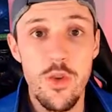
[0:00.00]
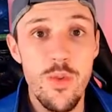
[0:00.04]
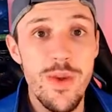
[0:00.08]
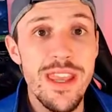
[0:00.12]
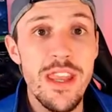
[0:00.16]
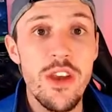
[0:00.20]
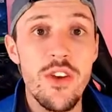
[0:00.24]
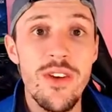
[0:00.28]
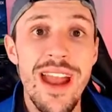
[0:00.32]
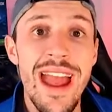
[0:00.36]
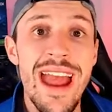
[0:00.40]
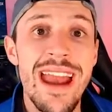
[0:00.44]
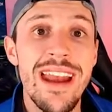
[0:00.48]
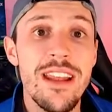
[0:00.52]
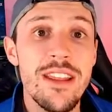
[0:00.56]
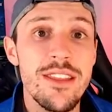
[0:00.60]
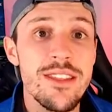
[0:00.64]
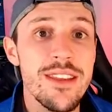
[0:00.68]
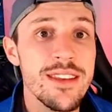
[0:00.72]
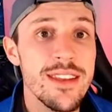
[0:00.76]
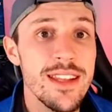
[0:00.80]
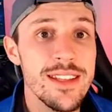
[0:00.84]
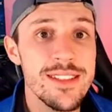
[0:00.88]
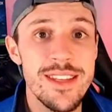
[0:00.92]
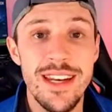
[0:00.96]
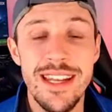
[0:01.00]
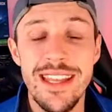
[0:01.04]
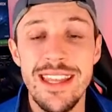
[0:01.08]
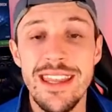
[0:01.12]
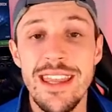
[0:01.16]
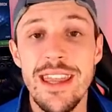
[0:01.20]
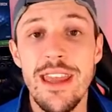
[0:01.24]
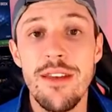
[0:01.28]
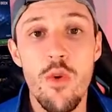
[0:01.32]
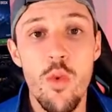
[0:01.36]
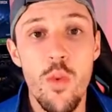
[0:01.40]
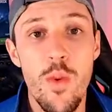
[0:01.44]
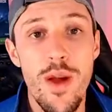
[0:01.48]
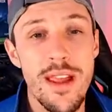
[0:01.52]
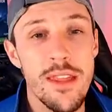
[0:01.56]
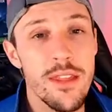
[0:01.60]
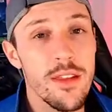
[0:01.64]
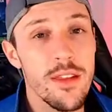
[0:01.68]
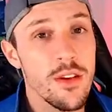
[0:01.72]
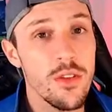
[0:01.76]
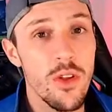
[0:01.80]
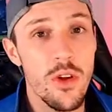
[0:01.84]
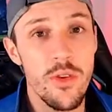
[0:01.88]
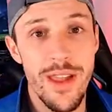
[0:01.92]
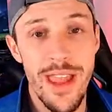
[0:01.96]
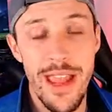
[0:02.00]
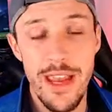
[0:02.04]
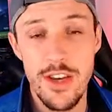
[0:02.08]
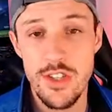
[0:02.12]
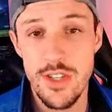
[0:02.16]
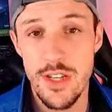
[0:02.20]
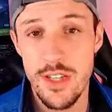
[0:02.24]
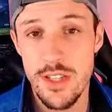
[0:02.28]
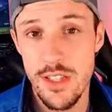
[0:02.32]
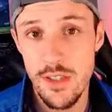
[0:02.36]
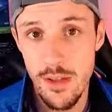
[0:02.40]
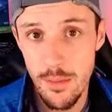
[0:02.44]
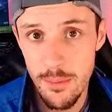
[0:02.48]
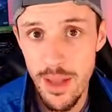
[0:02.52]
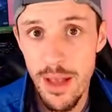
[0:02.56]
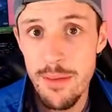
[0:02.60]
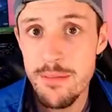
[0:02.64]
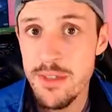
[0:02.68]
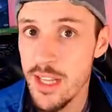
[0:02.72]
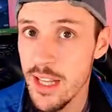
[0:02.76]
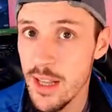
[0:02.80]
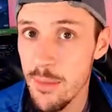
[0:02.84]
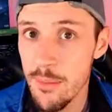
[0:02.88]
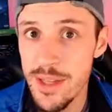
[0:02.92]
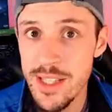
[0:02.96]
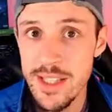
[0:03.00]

hear anything that's going to give away their location? Sometimes it can be